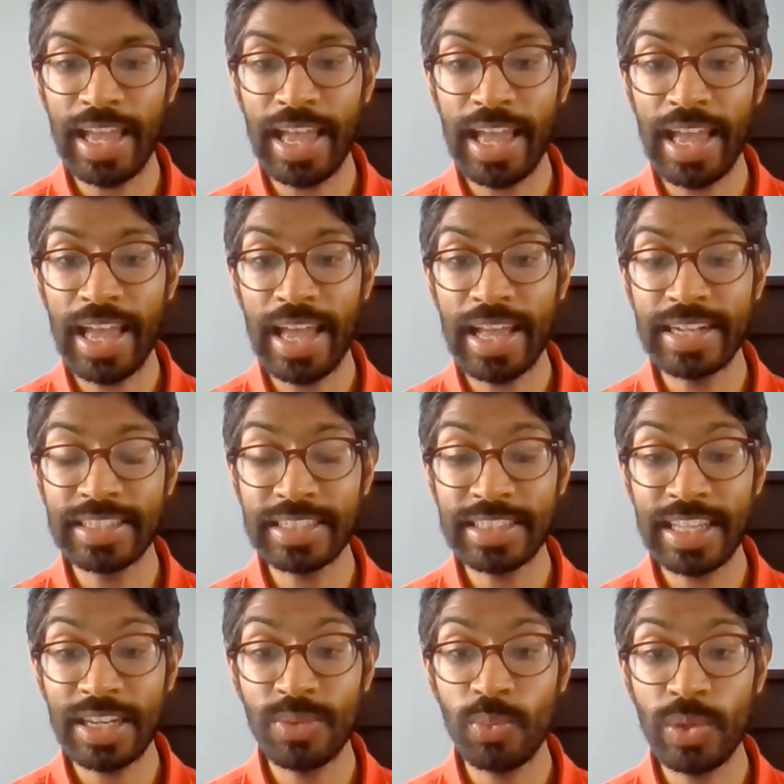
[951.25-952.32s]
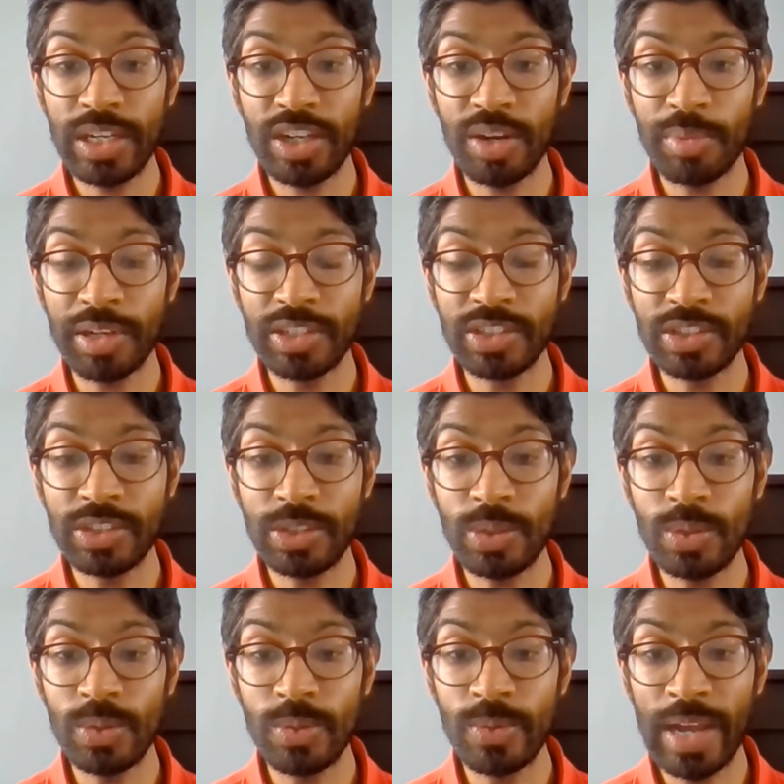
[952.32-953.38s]
And then we come on
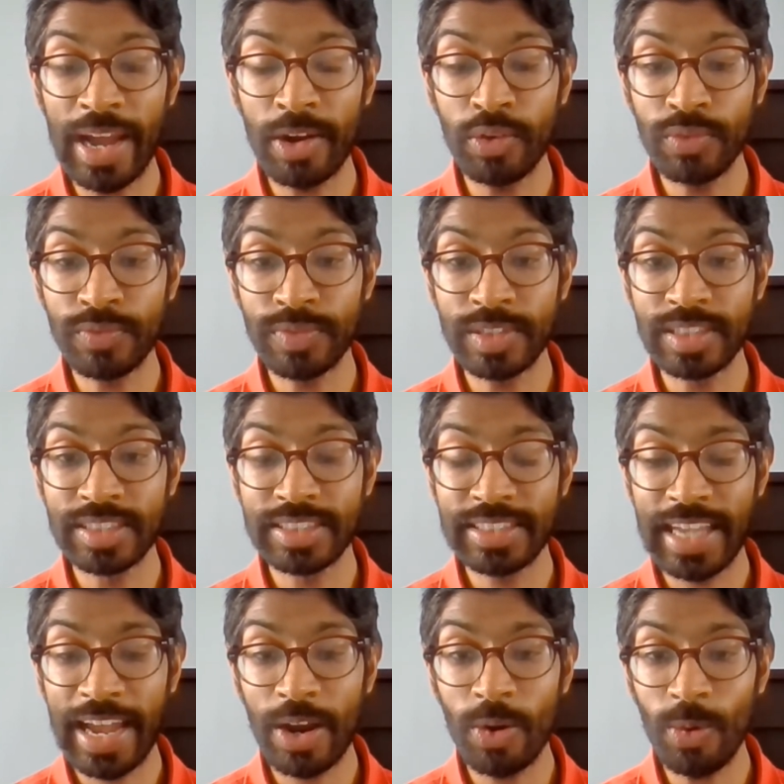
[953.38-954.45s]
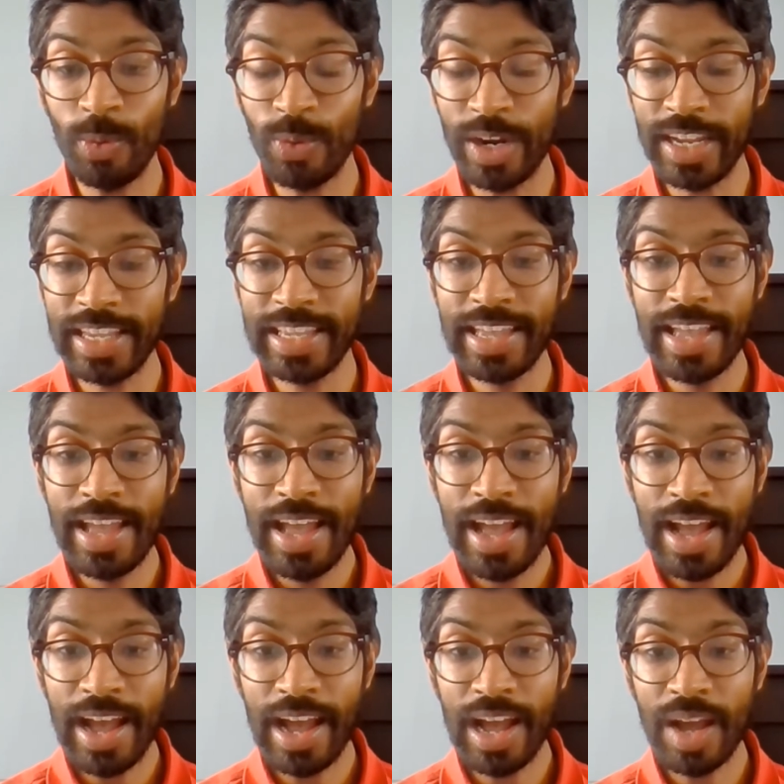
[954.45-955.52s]
to Alpha Tauri,
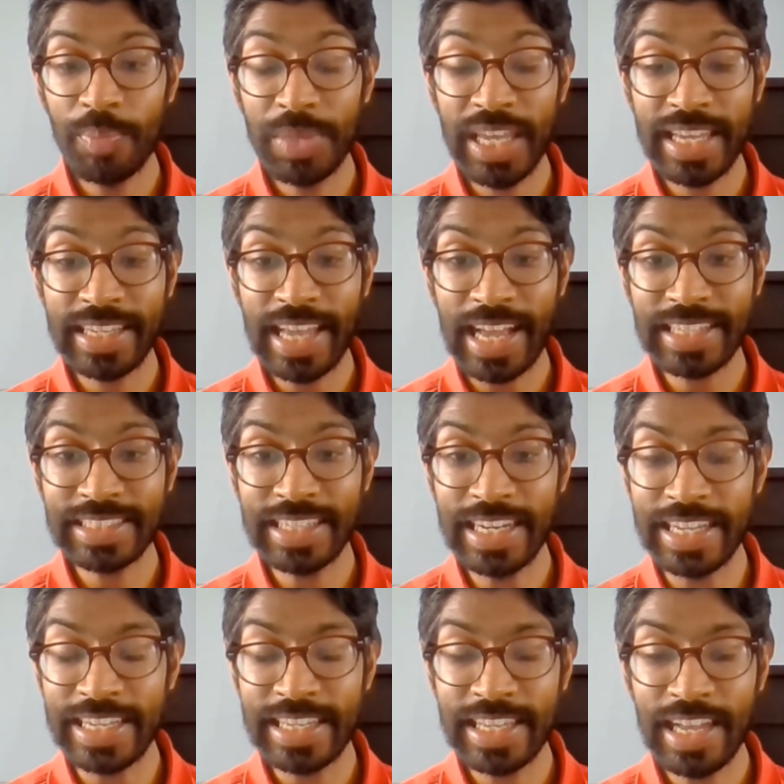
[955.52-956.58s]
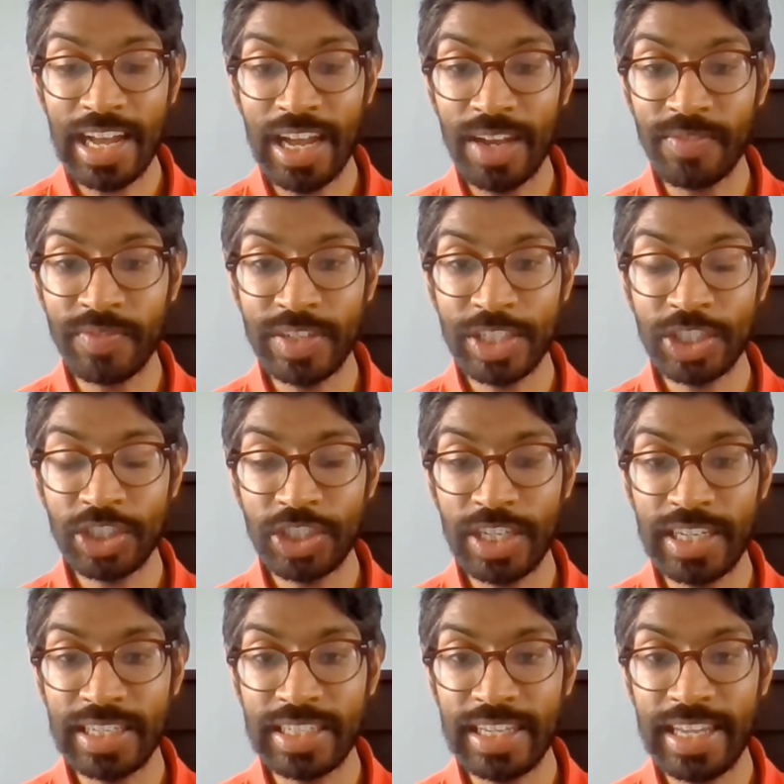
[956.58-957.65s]
Pierre Gasly
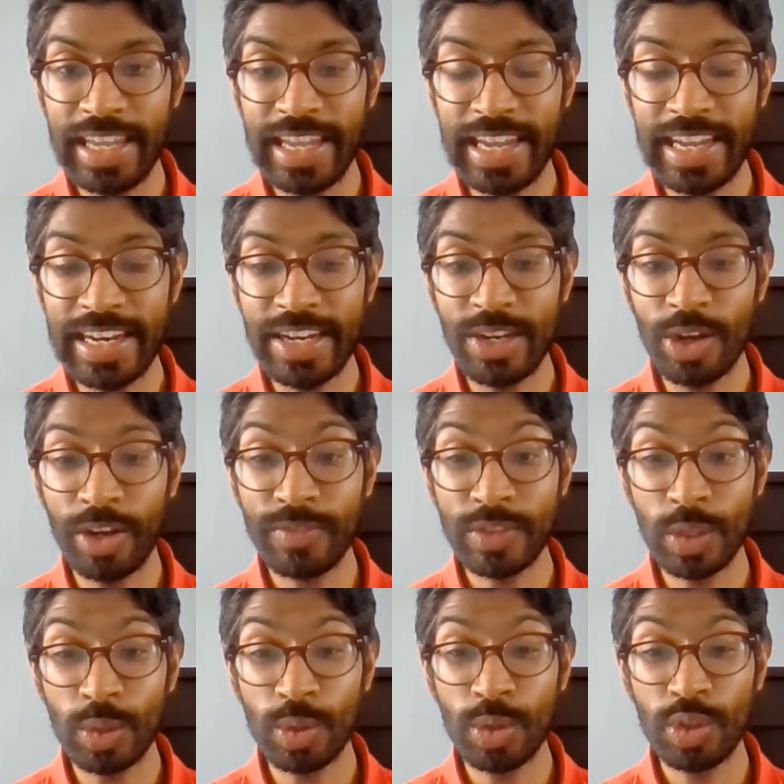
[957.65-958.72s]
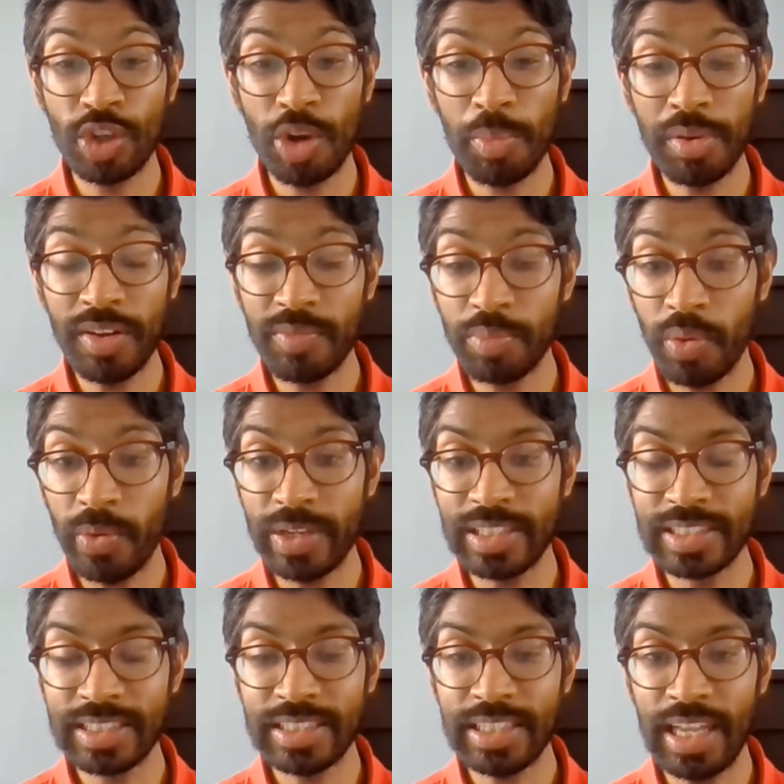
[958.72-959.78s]
finishing in ninth, so a good couple of
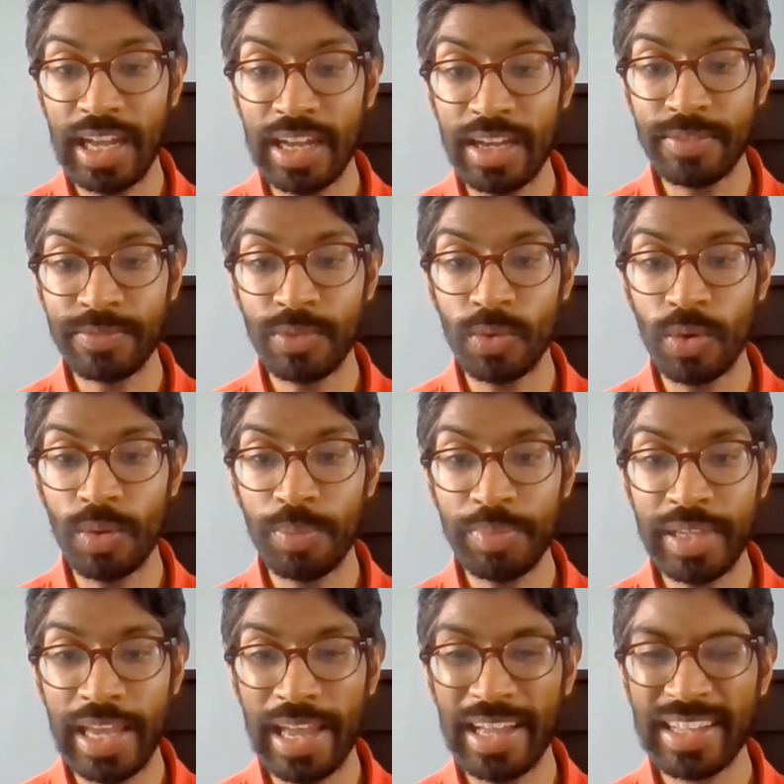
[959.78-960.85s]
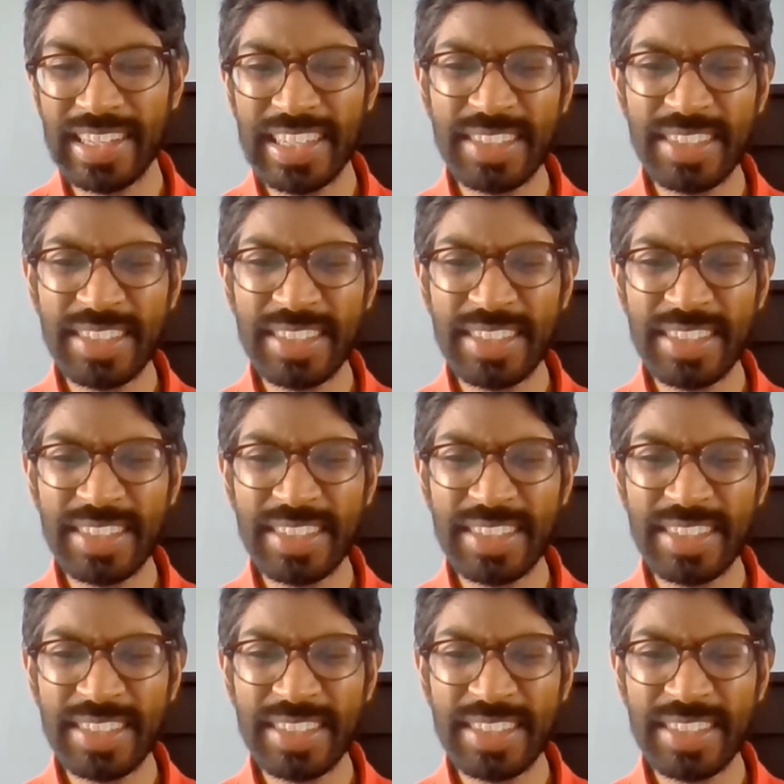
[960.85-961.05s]
points for Pierre.